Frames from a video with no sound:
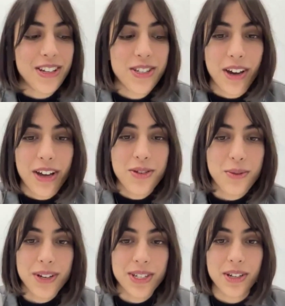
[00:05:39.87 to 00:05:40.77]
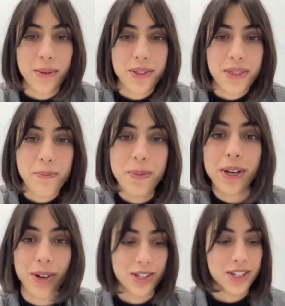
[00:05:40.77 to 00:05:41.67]
So I thought we'd start with the
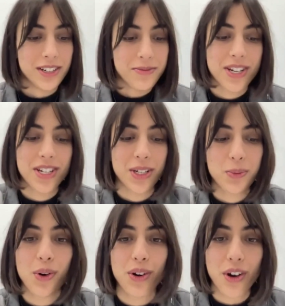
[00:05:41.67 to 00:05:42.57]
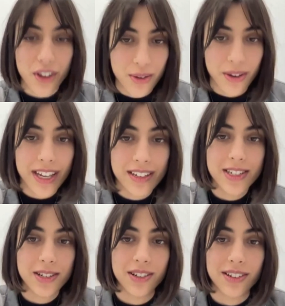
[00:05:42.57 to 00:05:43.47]
big question, which is what got you
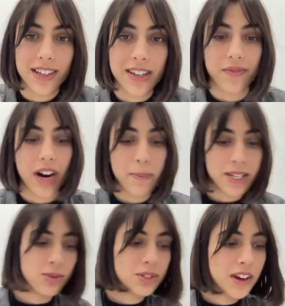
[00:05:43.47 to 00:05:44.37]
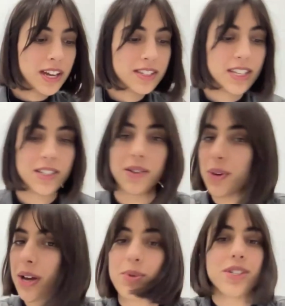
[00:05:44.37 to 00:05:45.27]
into environmental sciences
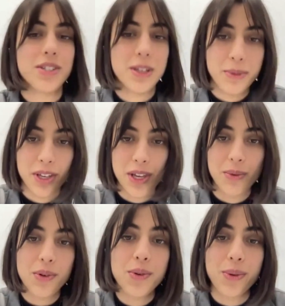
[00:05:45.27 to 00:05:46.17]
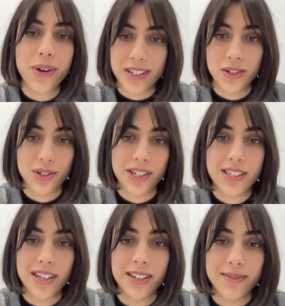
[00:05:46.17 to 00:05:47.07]
and was it something you were always
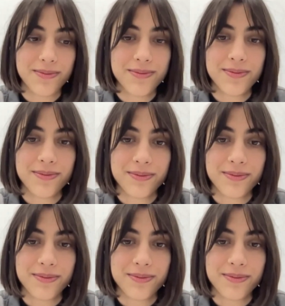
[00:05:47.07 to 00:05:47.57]
interested in?